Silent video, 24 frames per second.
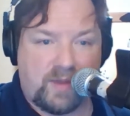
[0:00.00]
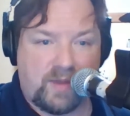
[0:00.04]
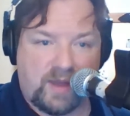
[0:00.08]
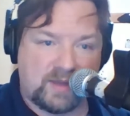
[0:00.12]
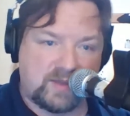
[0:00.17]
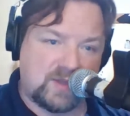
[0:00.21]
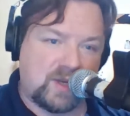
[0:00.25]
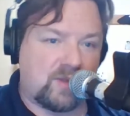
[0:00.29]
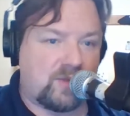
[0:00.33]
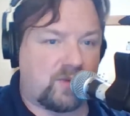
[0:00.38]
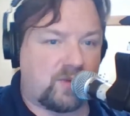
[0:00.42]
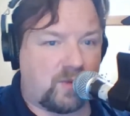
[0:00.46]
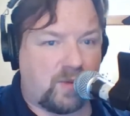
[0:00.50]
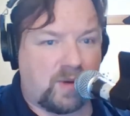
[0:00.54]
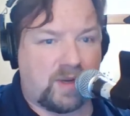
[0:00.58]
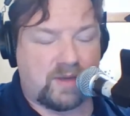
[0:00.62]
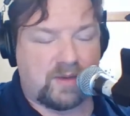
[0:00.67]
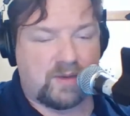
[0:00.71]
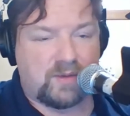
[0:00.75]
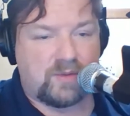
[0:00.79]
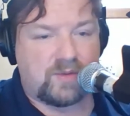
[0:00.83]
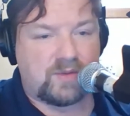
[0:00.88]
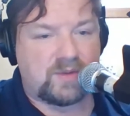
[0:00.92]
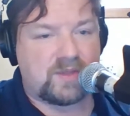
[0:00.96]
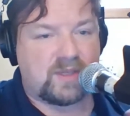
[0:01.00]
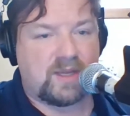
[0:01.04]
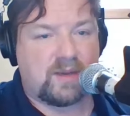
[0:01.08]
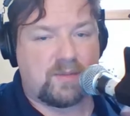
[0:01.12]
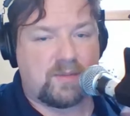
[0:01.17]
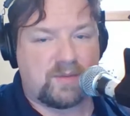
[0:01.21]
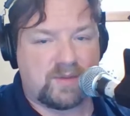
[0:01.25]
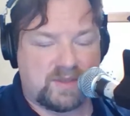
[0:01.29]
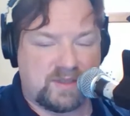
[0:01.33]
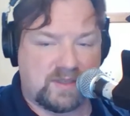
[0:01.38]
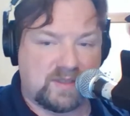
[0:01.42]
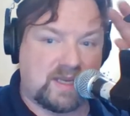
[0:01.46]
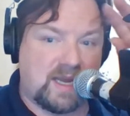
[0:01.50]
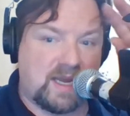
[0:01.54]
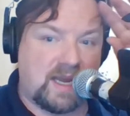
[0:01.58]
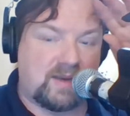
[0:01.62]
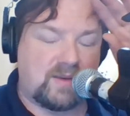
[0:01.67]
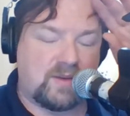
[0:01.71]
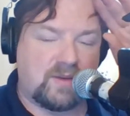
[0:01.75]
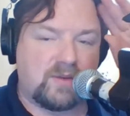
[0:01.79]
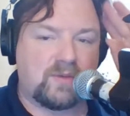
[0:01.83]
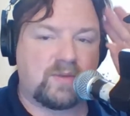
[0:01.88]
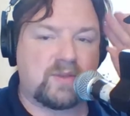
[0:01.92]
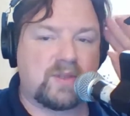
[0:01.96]
That's not the great news. That was the
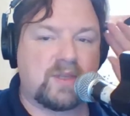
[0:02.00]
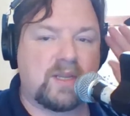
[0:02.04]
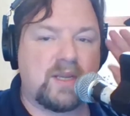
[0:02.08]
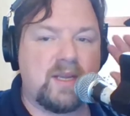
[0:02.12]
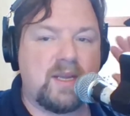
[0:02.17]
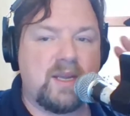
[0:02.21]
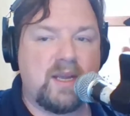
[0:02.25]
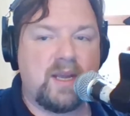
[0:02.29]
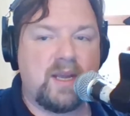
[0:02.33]
sad news.